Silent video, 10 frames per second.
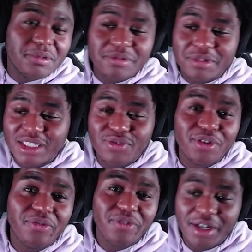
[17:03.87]
just for the
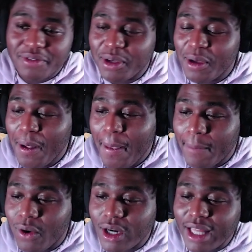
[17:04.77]
fun of it.
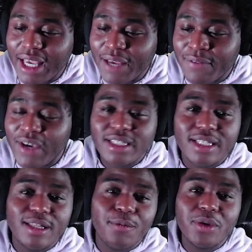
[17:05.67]
Or like infected
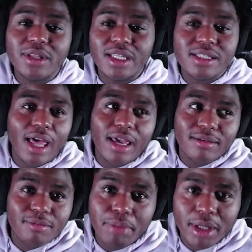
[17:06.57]
them with his like
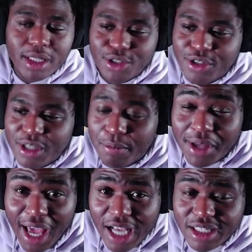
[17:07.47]
bullets or something. But
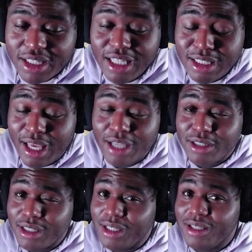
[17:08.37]

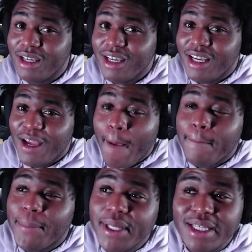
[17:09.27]
actually,
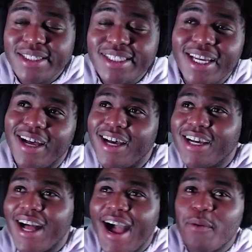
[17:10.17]
but
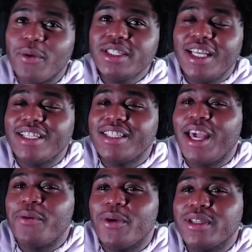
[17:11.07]
I wish that they
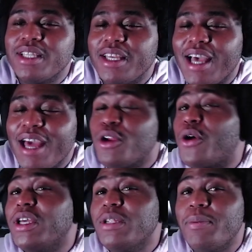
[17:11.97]
wasn't, I don't know.
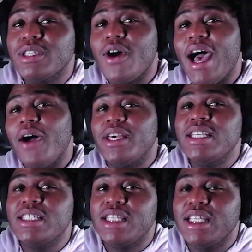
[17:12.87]
It depends on how
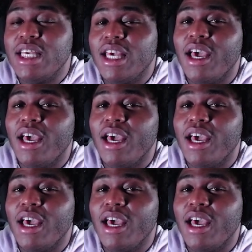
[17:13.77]
easily